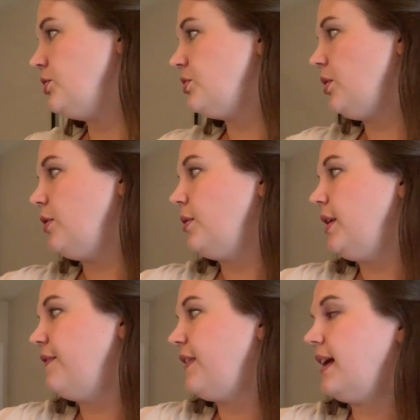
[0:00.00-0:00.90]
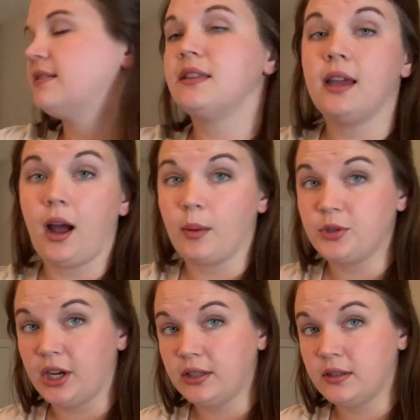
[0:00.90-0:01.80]
So if that's the
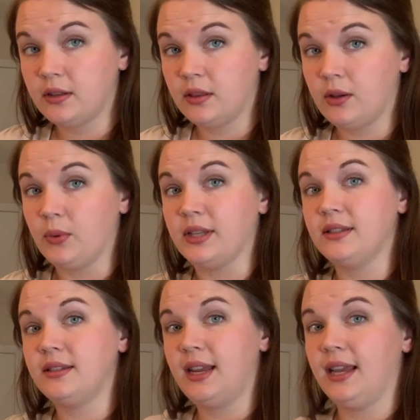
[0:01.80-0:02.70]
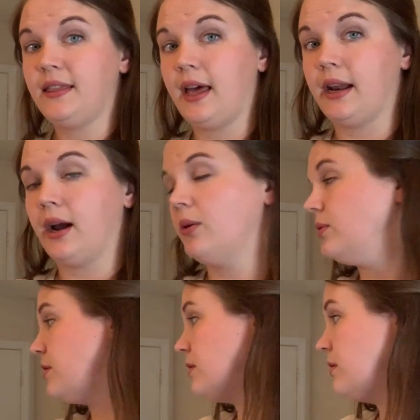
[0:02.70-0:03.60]
object, then we take that
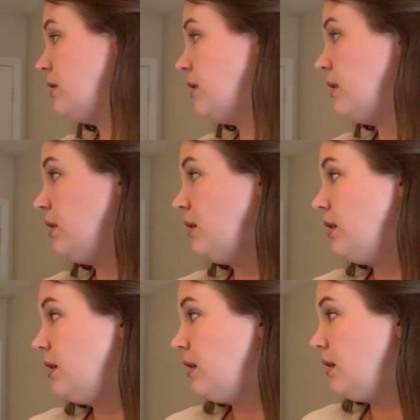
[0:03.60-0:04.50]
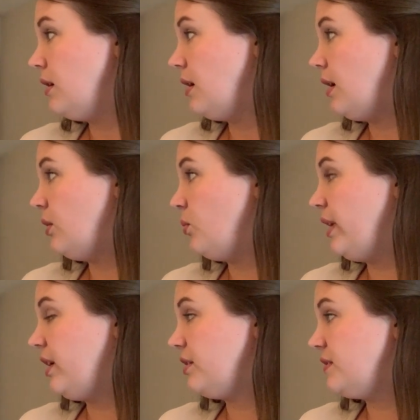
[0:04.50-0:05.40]
out and
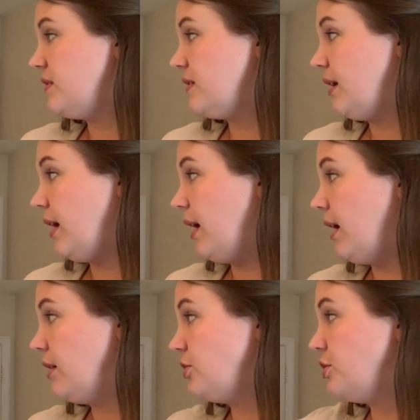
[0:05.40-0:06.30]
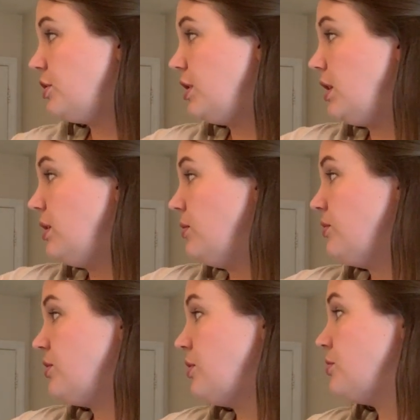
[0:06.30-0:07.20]
we could say she
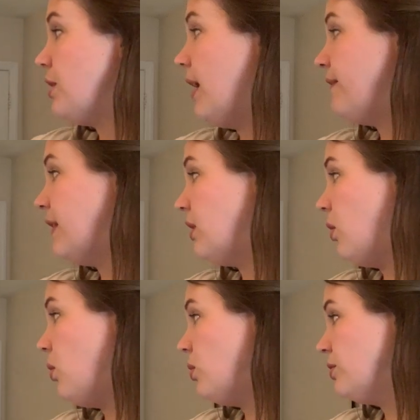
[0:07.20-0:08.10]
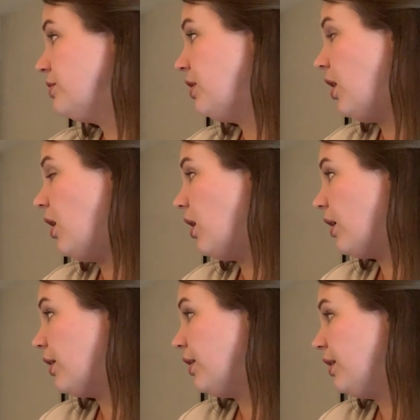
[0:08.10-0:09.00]
used to drive an old
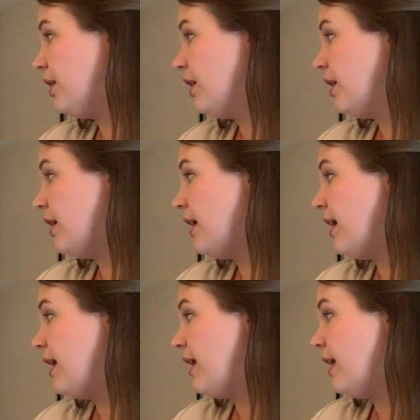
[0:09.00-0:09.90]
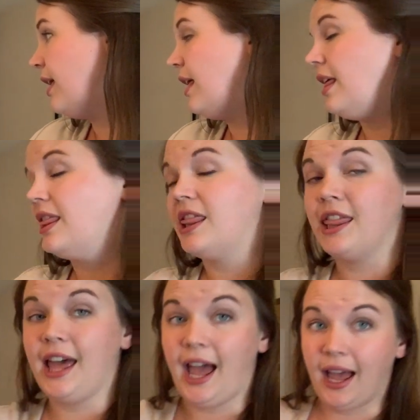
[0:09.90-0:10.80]
car
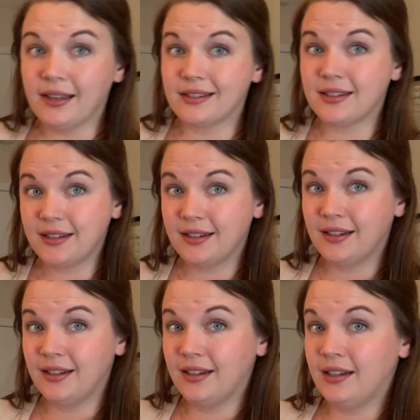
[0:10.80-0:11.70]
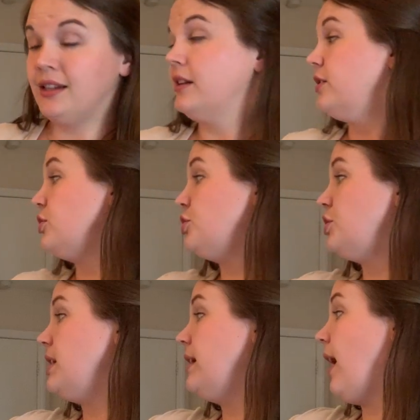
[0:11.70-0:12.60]
that
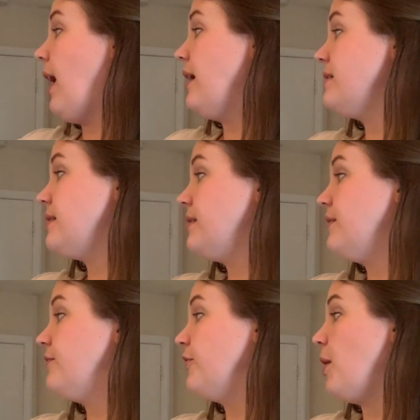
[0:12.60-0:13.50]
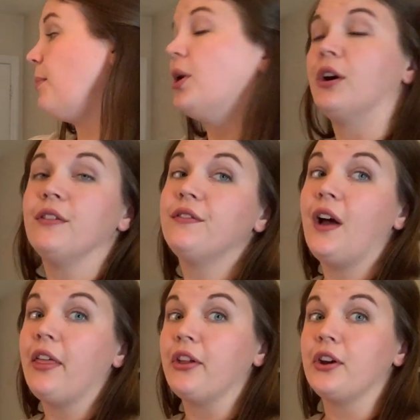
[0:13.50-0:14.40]
she got from her
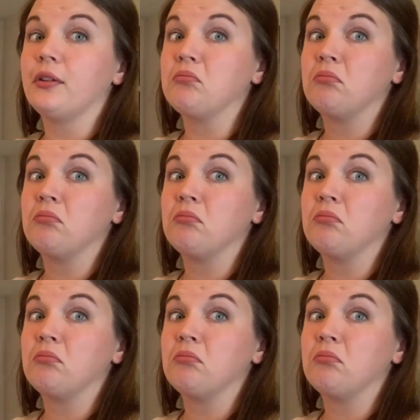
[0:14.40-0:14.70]
father.